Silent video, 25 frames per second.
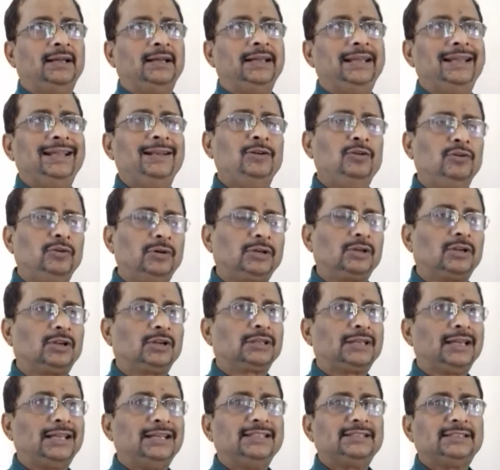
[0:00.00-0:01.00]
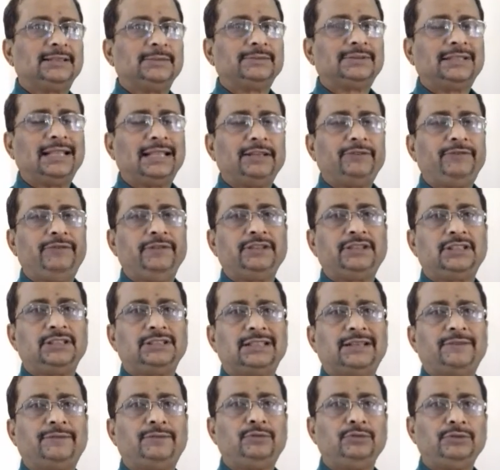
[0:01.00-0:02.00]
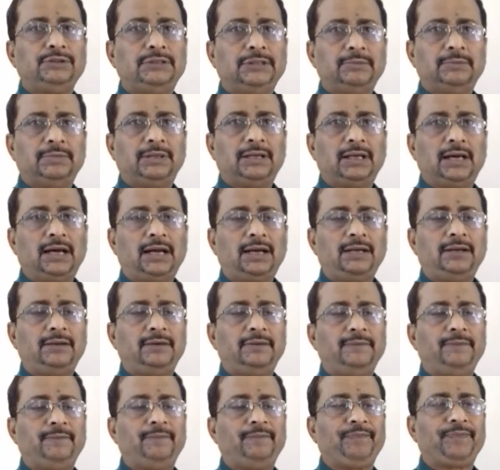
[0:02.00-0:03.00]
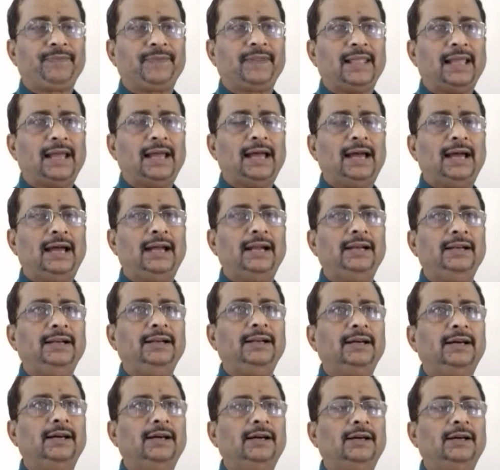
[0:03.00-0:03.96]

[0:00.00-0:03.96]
In lower organisms like fishes have 2-chambered heart, and